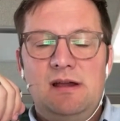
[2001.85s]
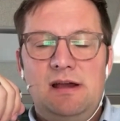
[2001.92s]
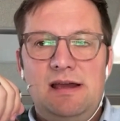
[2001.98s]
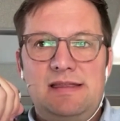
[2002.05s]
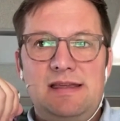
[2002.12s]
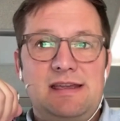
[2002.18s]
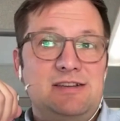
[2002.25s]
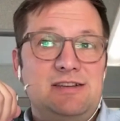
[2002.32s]
I
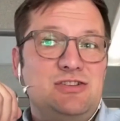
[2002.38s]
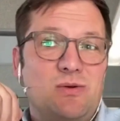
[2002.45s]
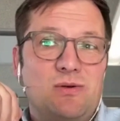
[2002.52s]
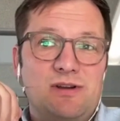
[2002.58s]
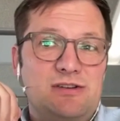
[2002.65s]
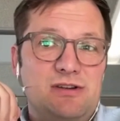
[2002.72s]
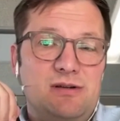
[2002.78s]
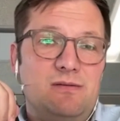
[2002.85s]
think in
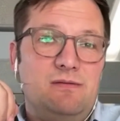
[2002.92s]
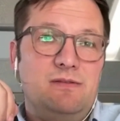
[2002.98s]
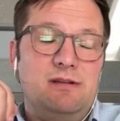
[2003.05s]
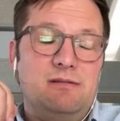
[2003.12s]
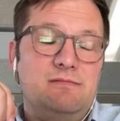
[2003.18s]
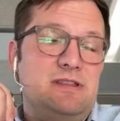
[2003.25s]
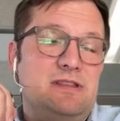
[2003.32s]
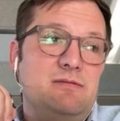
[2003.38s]
Georgia,
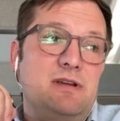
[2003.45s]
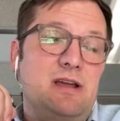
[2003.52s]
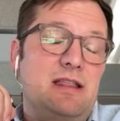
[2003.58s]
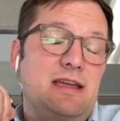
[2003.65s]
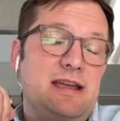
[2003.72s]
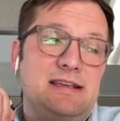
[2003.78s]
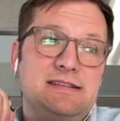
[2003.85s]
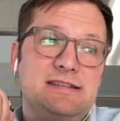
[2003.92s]
there
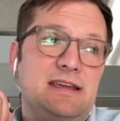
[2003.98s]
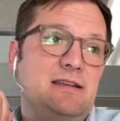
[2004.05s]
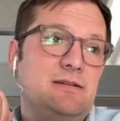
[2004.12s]
like I say,